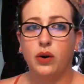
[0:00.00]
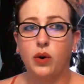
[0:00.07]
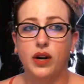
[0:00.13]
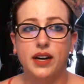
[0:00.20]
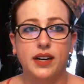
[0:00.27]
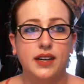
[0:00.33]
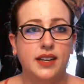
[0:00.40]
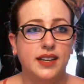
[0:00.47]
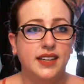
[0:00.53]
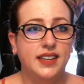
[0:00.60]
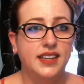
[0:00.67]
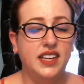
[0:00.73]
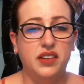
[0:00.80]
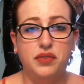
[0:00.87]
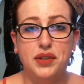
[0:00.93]
Or
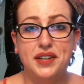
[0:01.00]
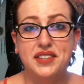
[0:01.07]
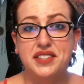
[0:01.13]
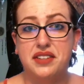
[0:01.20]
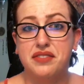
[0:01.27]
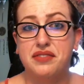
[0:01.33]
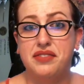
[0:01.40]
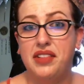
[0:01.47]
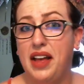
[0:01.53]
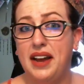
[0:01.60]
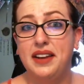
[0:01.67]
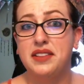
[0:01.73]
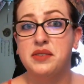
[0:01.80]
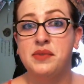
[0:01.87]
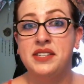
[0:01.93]
if there's a
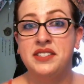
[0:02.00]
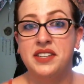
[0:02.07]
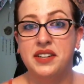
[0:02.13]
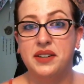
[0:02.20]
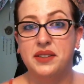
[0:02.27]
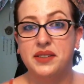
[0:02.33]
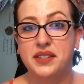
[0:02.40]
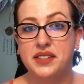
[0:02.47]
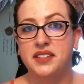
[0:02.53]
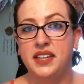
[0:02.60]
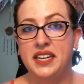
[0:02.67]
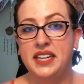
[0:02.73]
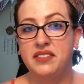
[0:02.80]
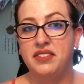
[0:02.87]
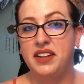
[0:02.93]
fly on the window
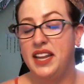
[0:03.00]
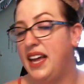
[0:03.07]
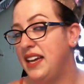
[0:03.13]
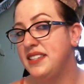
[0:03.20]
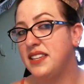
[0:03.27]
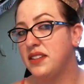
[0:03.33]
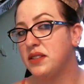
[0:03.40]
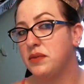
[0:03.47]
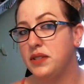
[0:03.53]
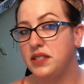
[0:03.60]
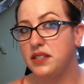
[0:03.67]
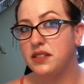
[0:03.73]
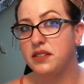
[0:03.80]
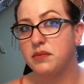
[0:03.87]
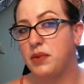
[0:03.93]
and it flies out the window,